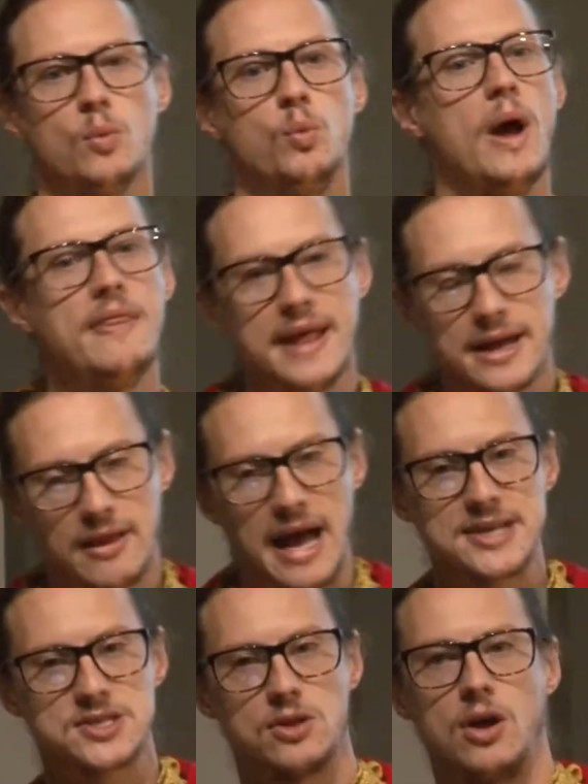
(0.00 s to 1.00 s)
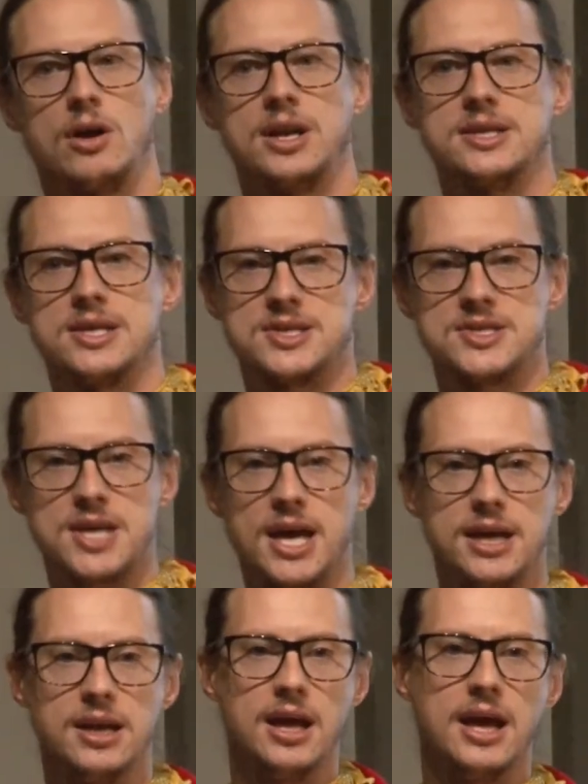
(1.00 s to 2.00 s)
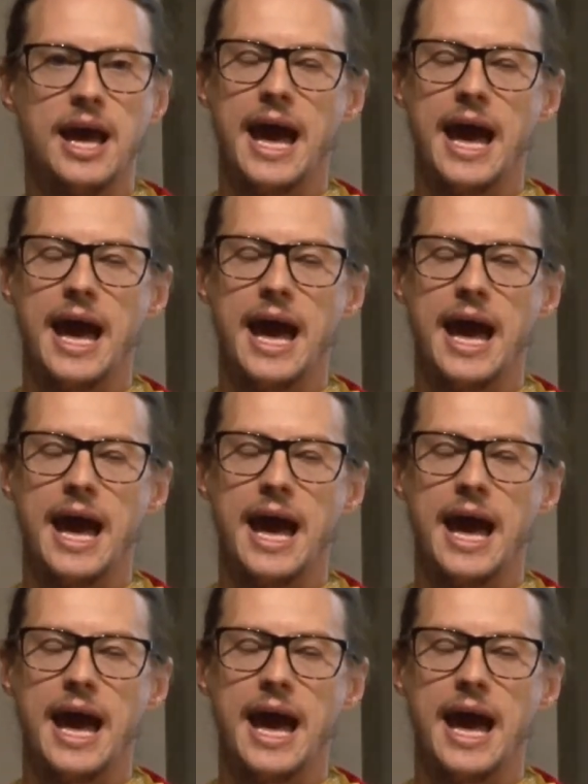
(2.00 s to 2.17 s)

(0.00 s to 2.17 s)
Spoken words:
when they last logged into the site,